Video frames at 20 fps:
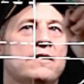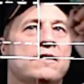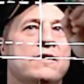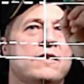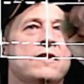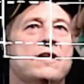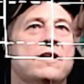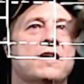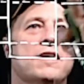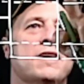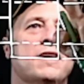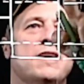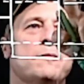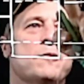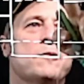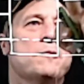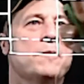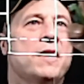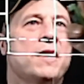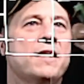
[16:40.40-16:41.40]
and you got to
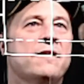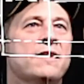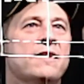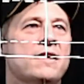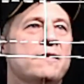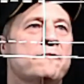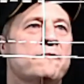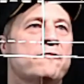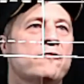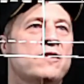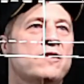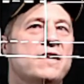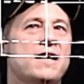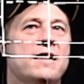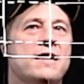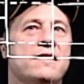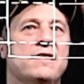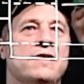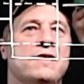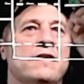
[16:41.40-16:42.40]
keep in mind that I'm
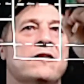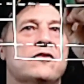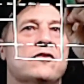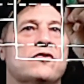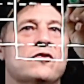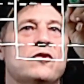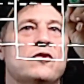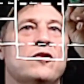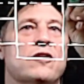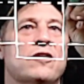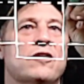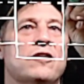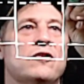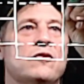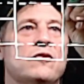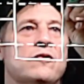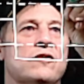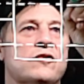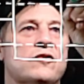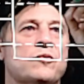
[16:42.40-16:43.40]
freehanding here. So you're going to
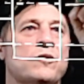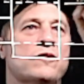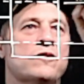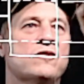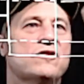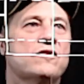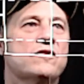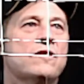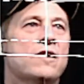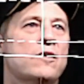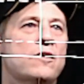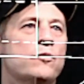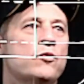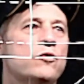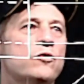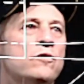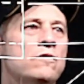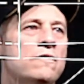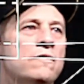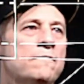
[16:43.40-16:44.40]
do this with a
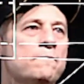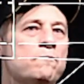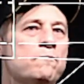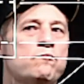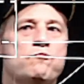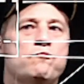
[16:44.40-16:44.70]
rule.